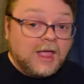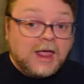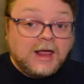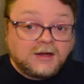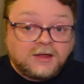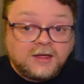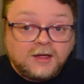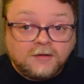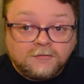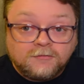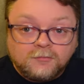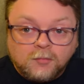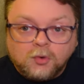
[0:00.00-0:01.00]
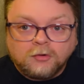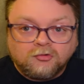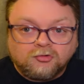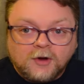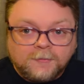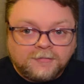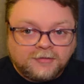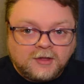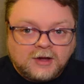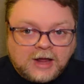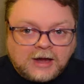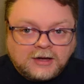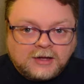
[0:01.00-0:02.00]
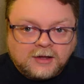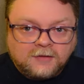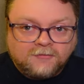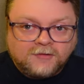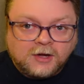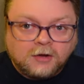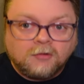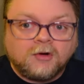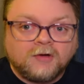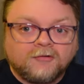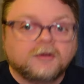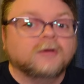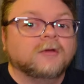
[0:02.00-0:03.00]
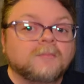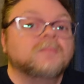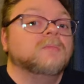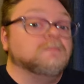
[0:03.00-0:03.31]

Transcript: Eight kids, more drip than eight kids getting christened.